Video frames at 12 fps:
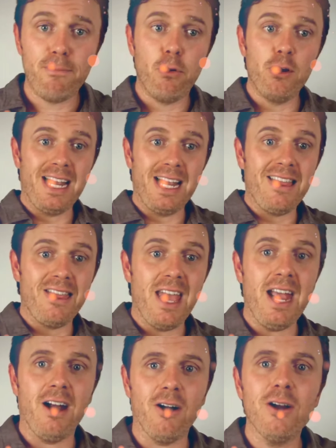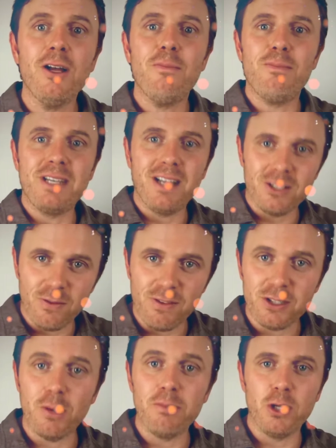putting it there because
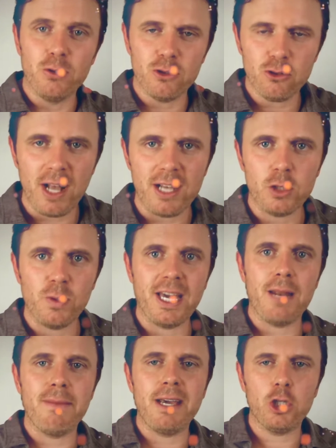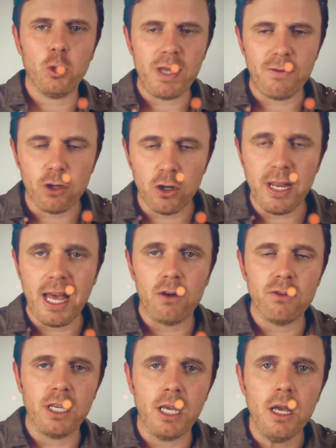of this immune stress. So we got to make sure we have good,
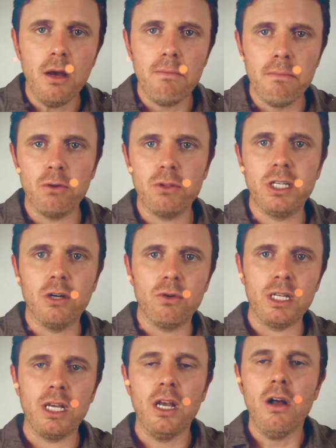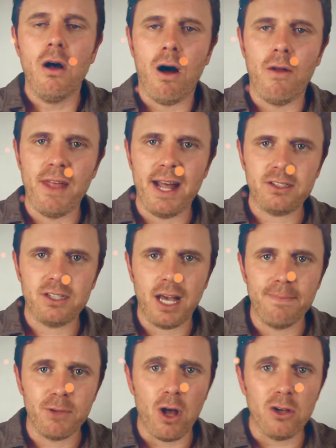healthy motility on that
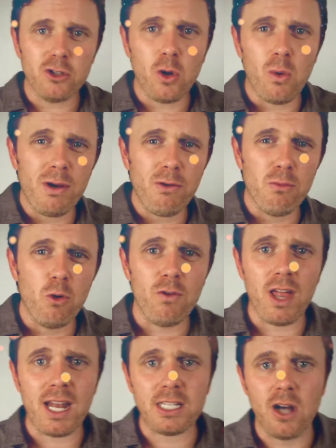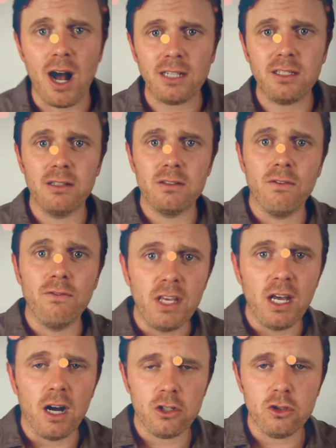side. Also, we remove a lot of toxins
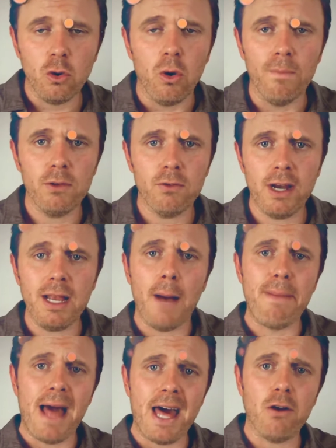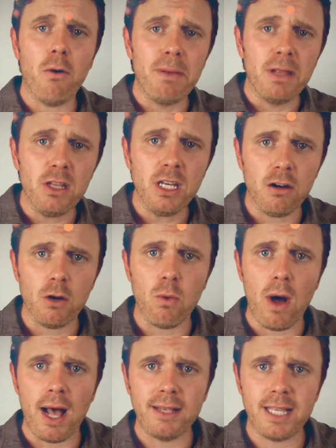via our stool, right? Hepatobiliary
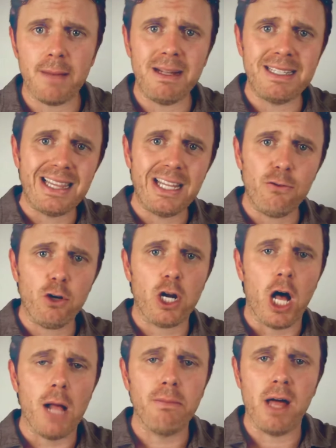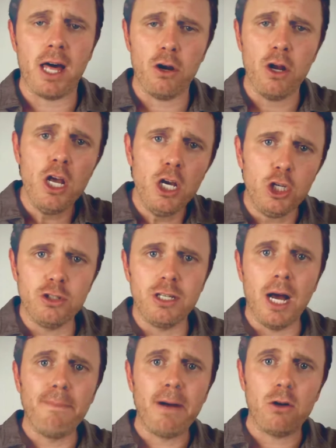wise, that means liver, gallbladder. You
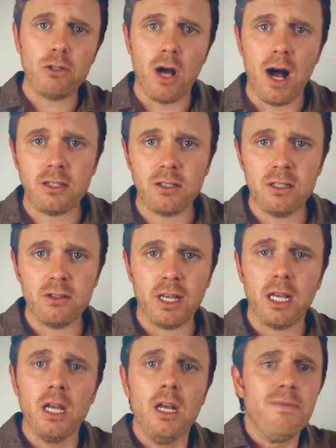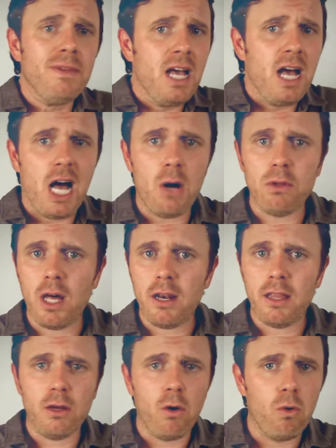dump out toxins like how a
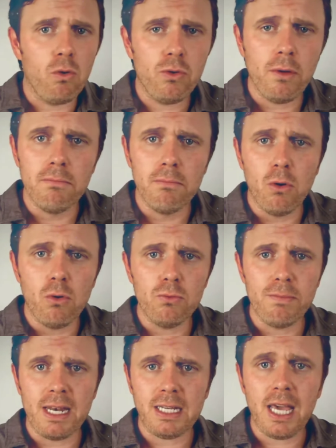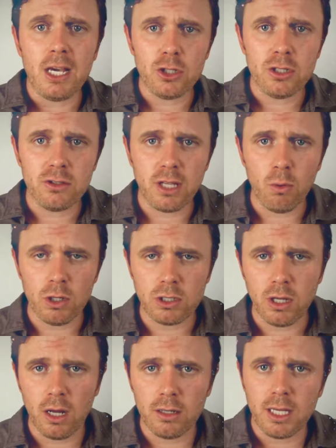lot of the old mold medications that
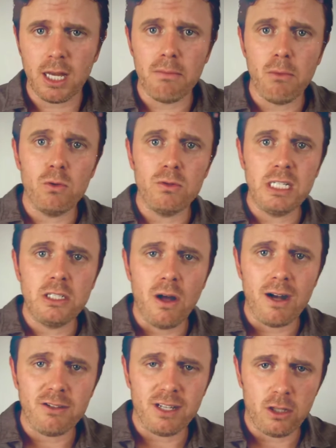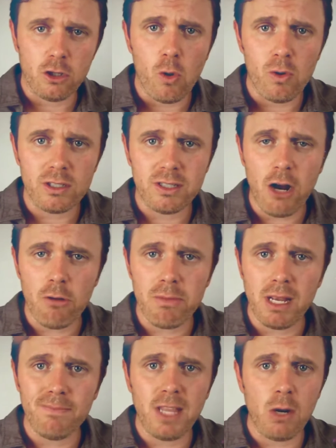worked on kind of mold detox, like the
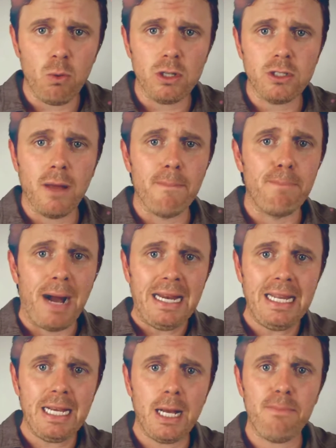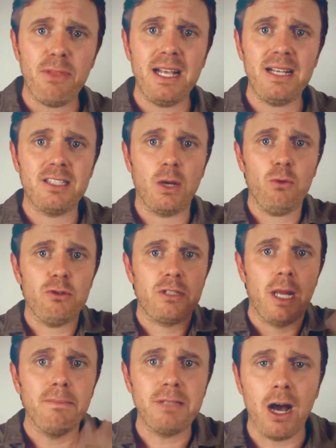cholestyramine, they worked on binding up things that
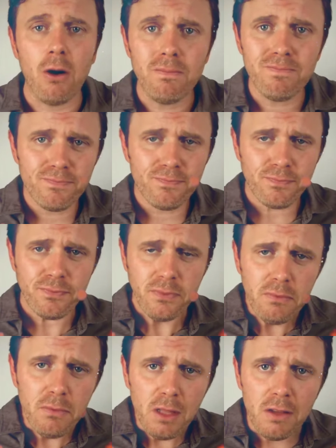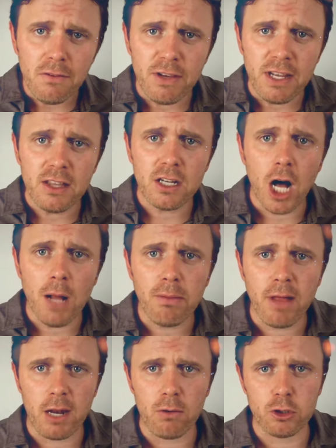were dumped out via the
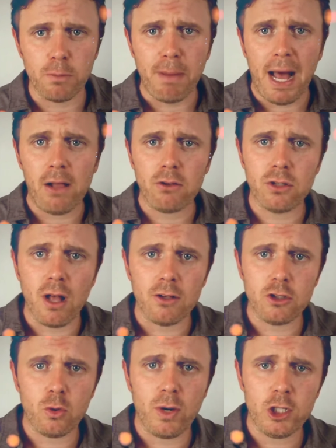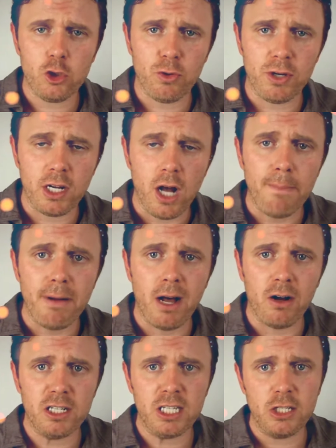gallbladder. It was a bile salt sequestering
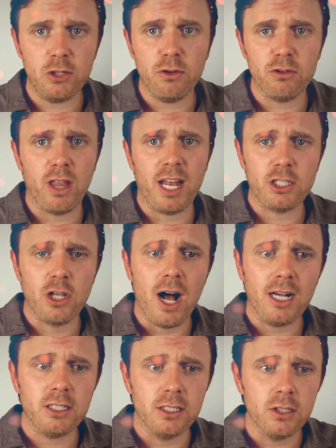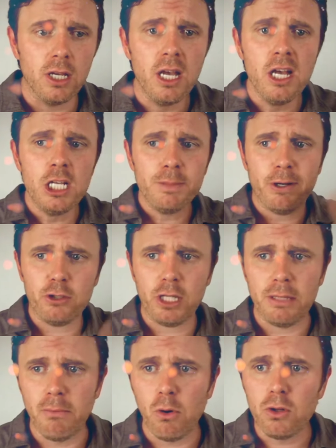compound because they knew there's a lot of toxins,
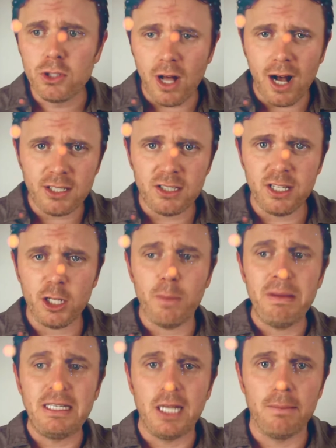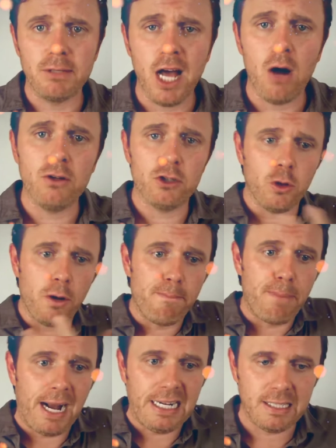especially mold toxins, that could be dumped out. And so
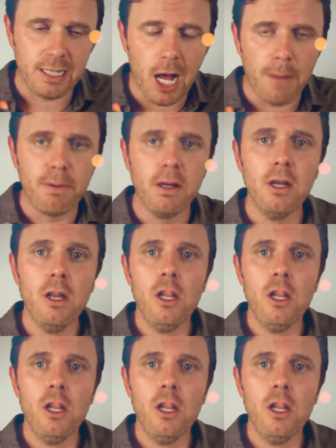it binds it up.